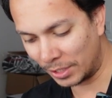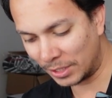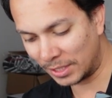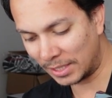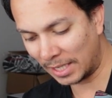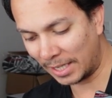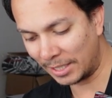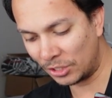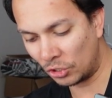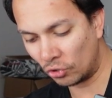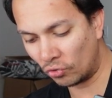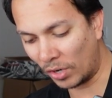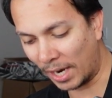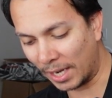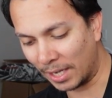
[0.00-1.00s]
the Sky
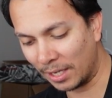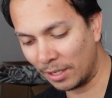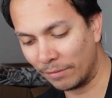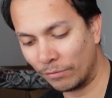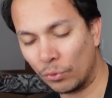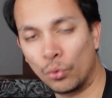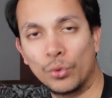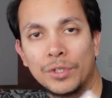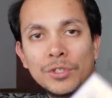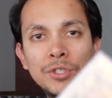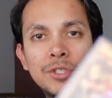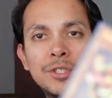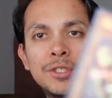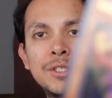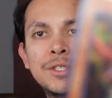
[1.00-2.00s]
Dragon, of
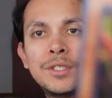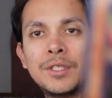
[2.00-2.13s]
course.